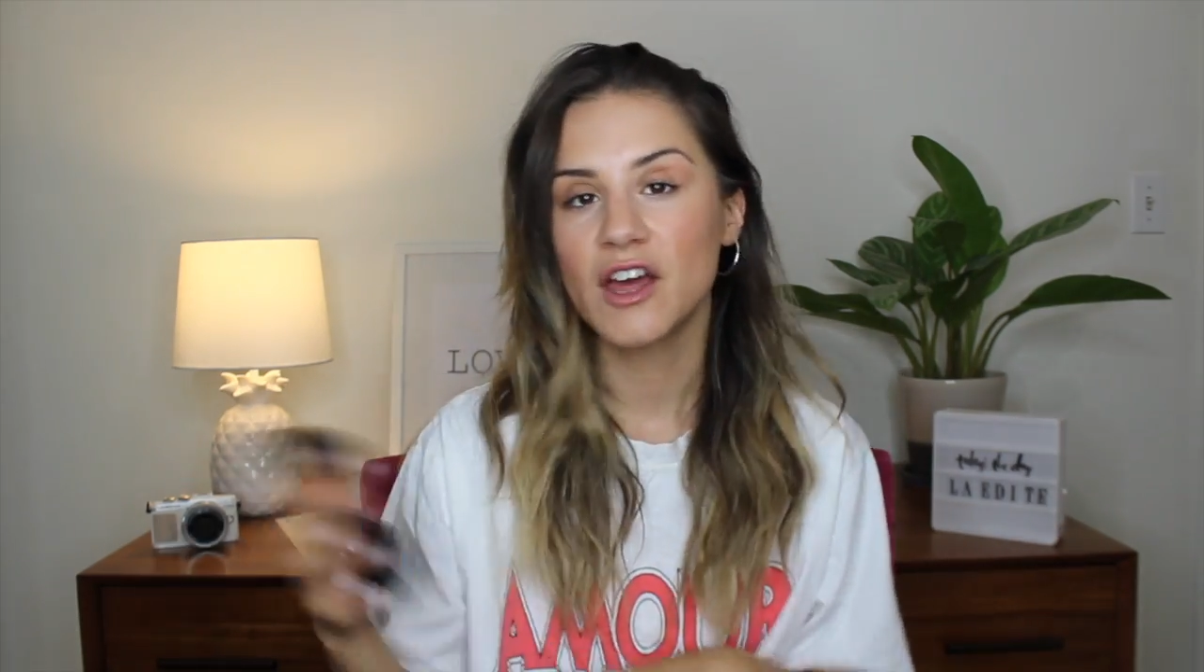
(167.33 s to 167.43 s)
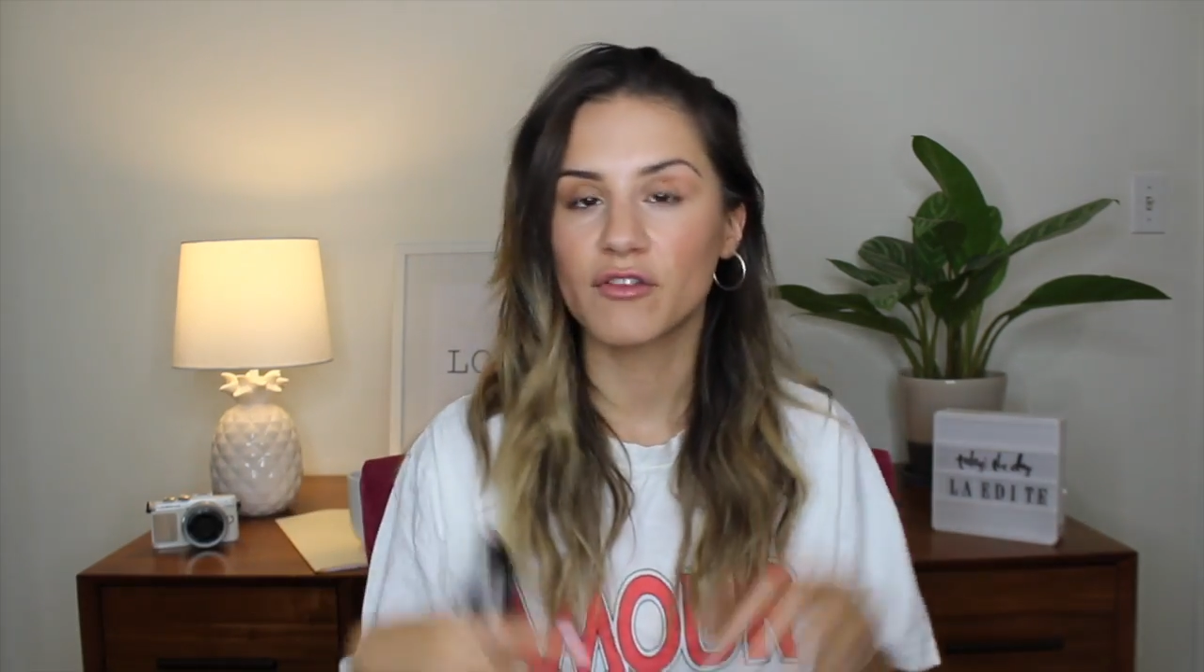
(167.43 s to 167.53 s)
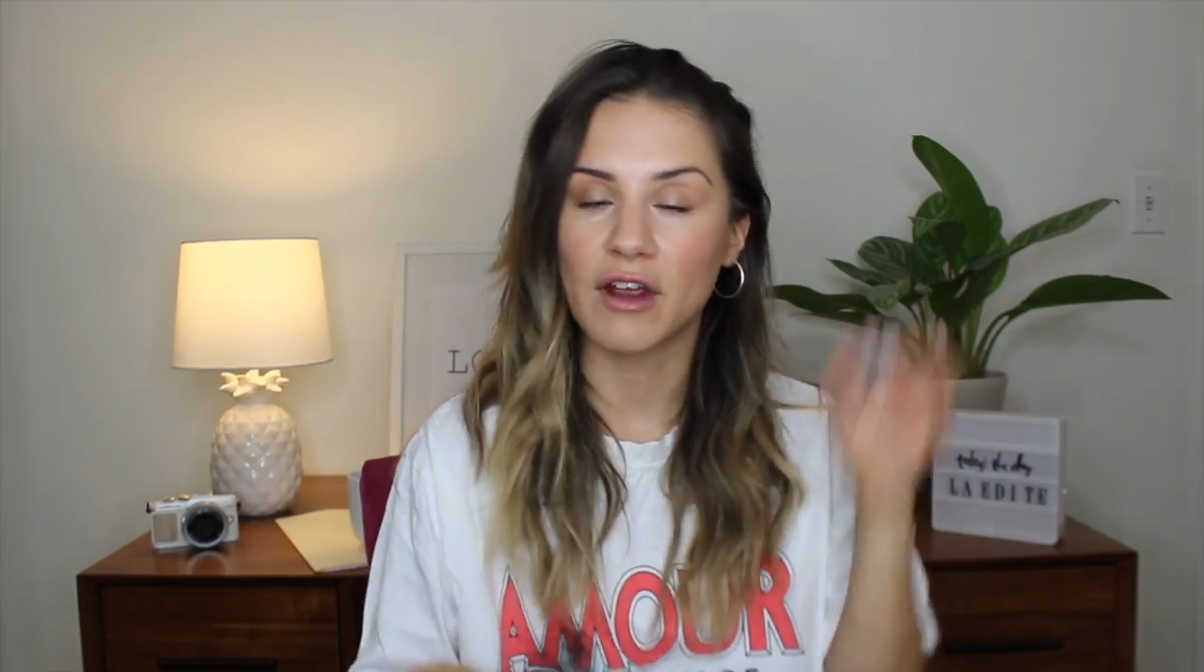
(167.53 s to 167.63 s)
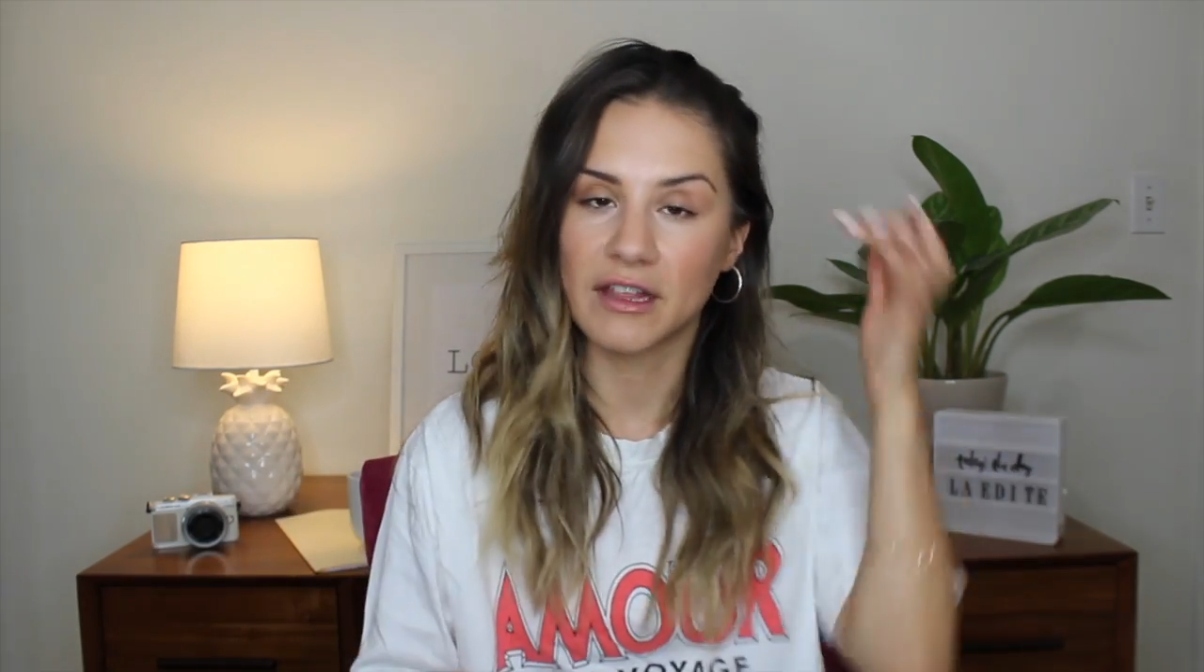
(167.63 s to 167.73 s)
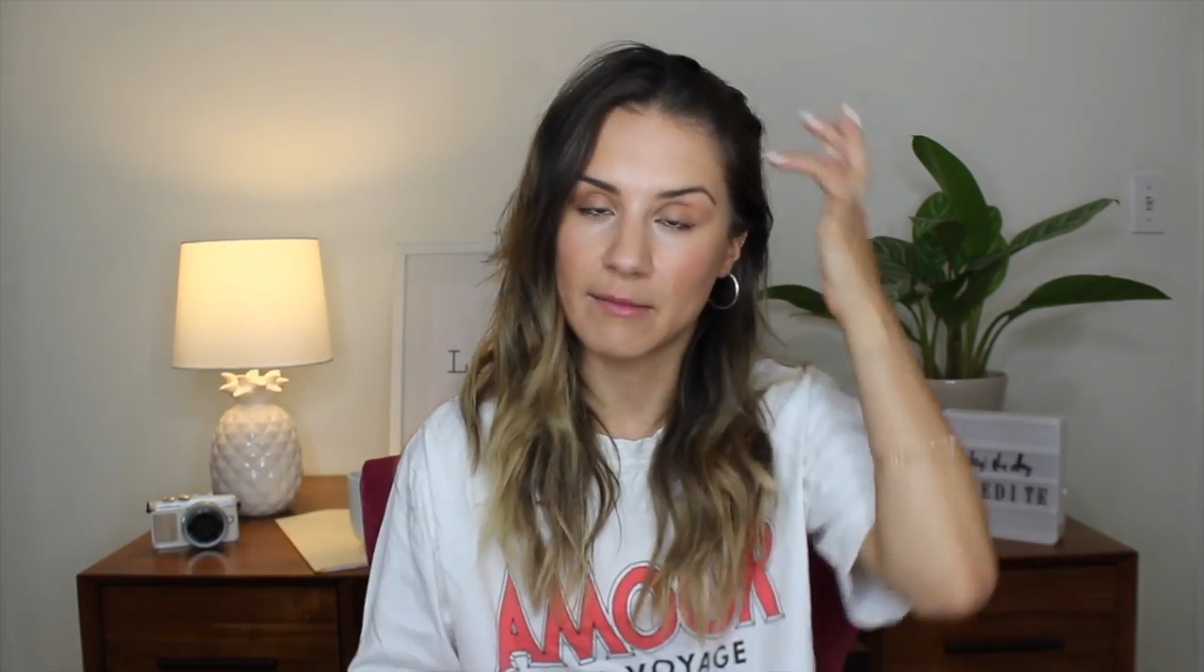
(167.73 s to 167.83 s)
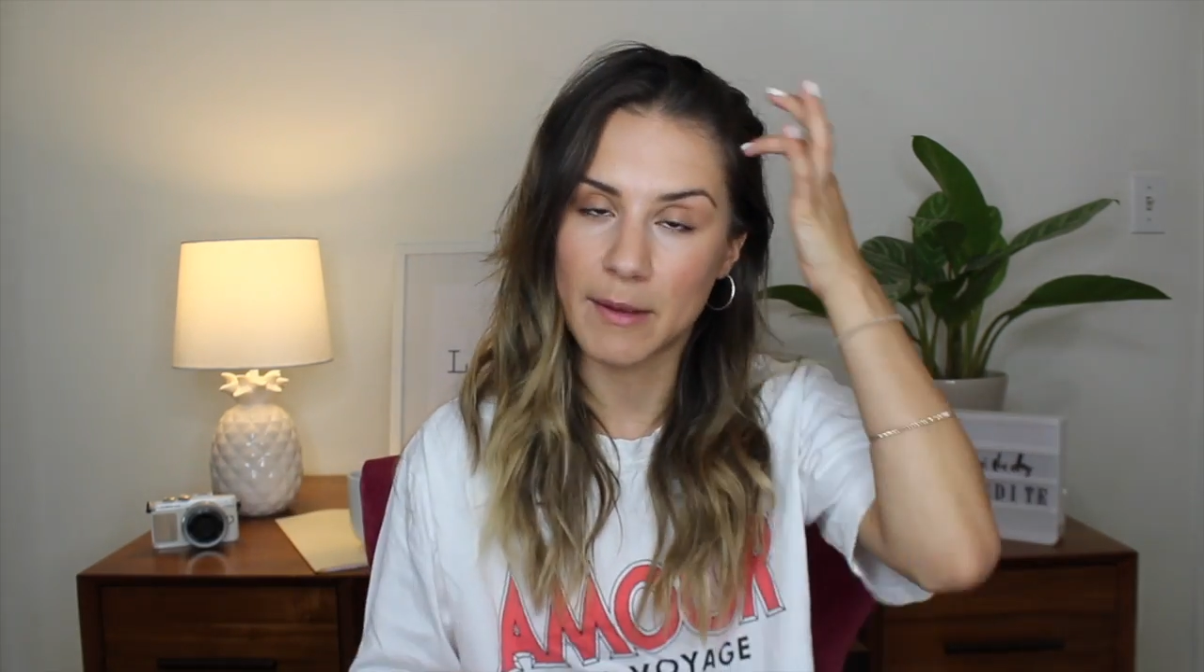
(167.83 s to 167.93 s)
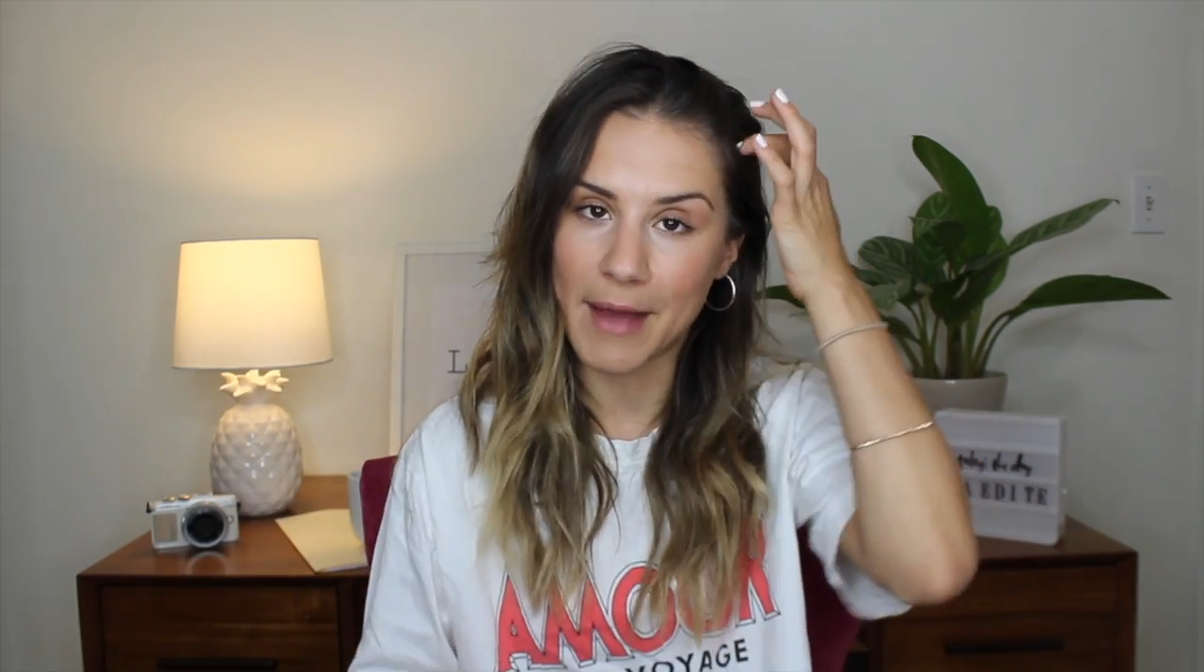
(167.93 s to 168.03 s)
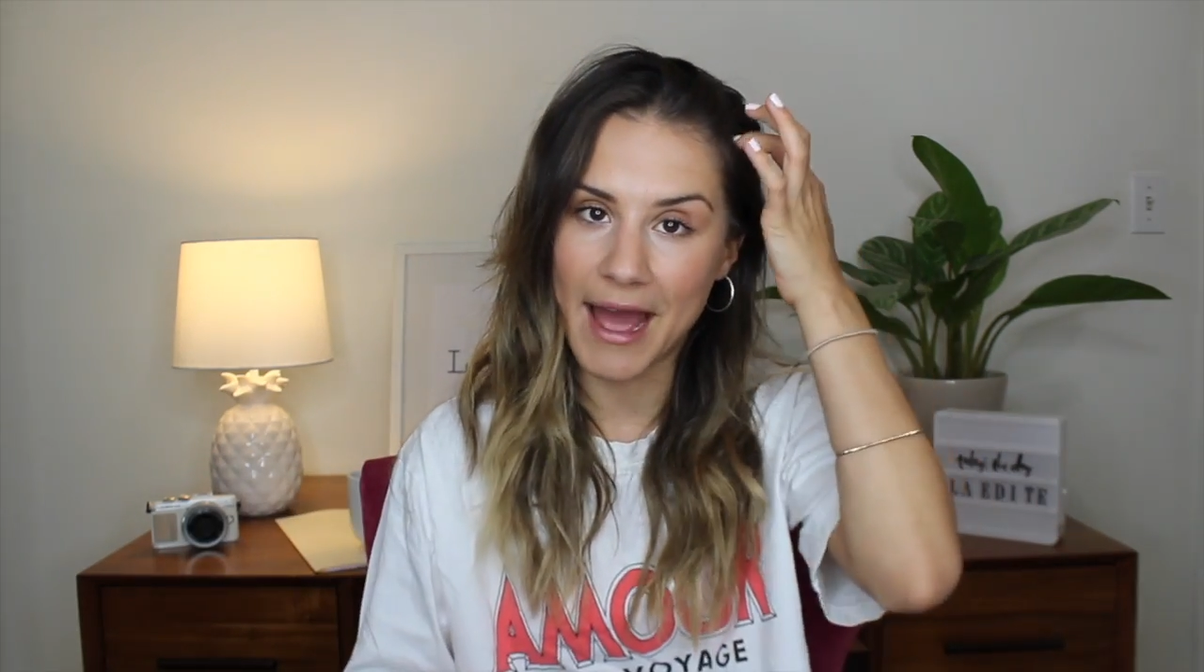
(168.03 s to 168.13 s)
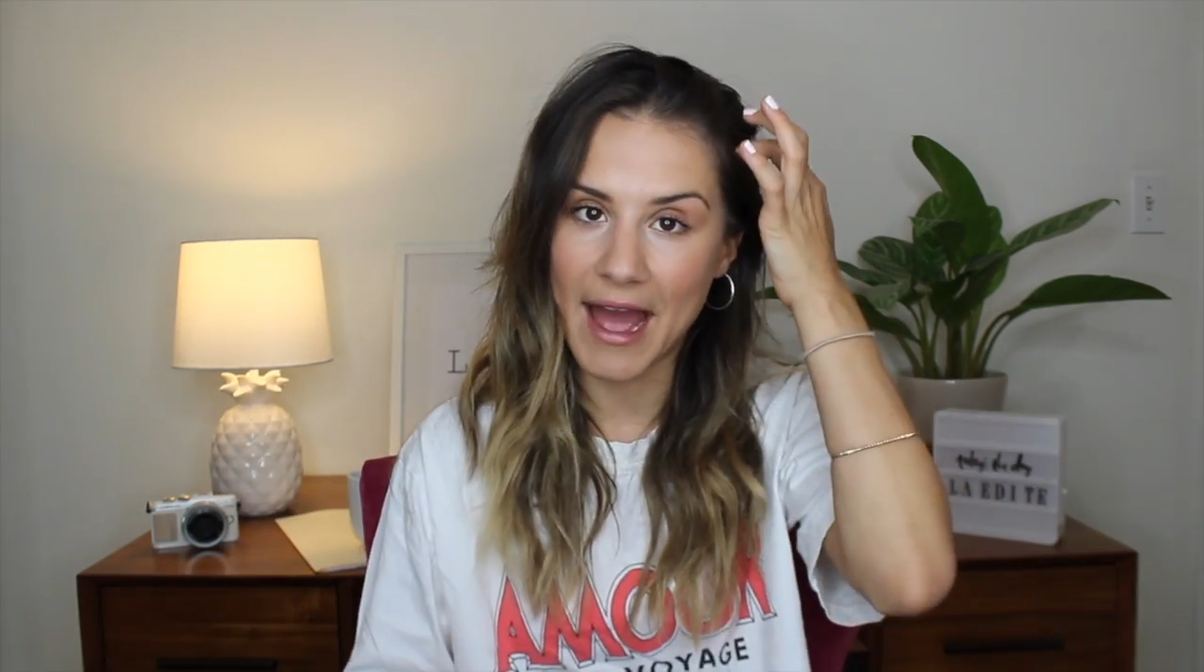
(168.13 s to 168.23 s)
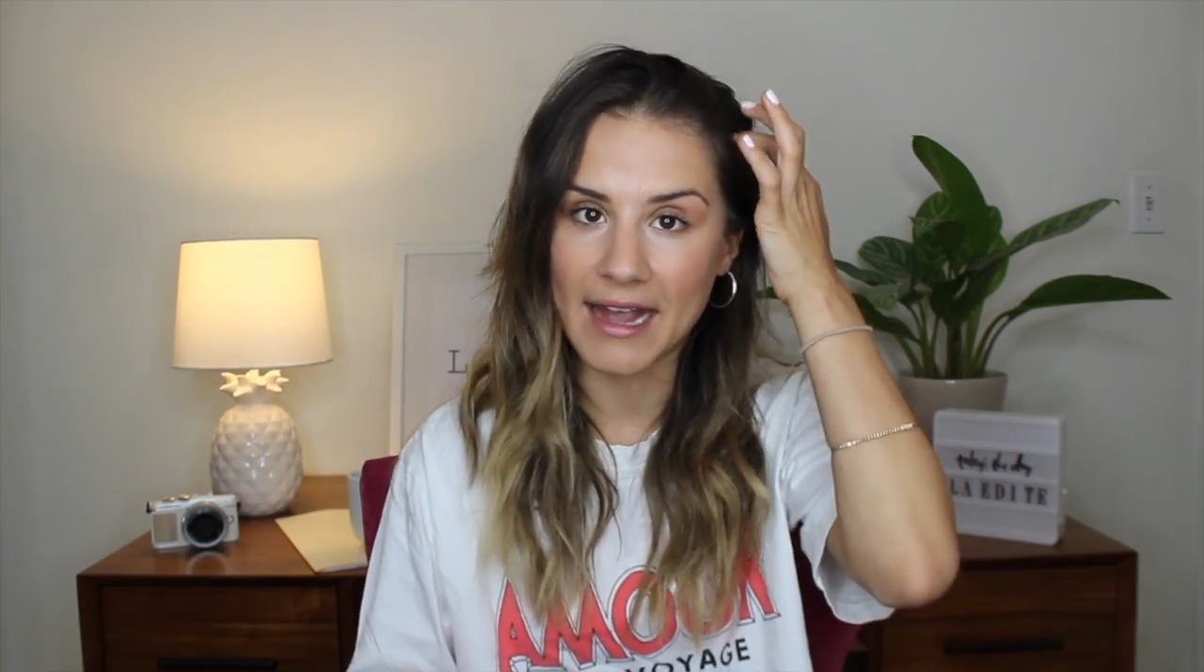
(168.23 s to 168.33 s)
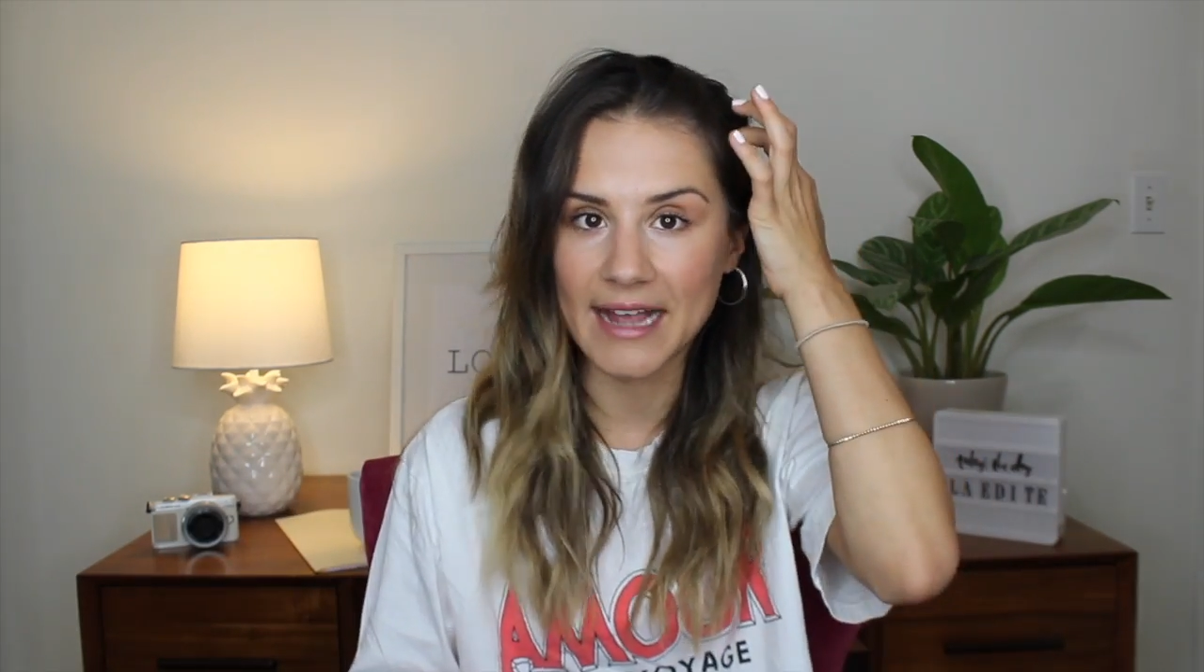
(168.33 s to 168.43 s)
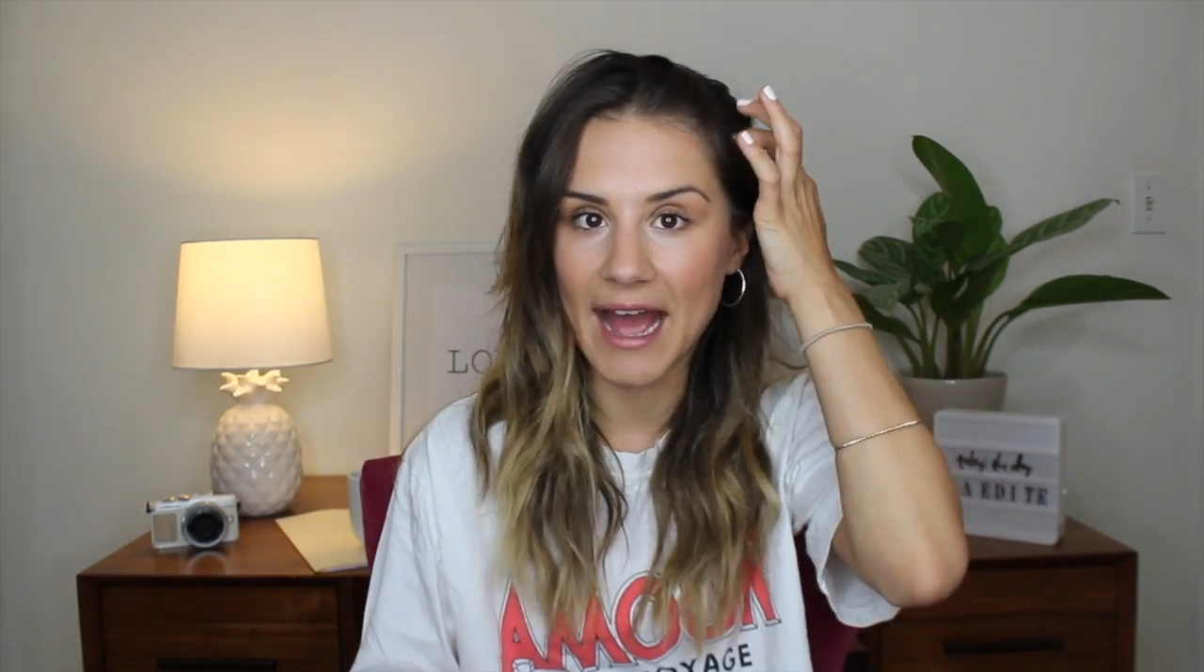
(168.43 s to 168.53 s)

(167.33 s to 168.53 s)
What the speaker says: throwing them in my bag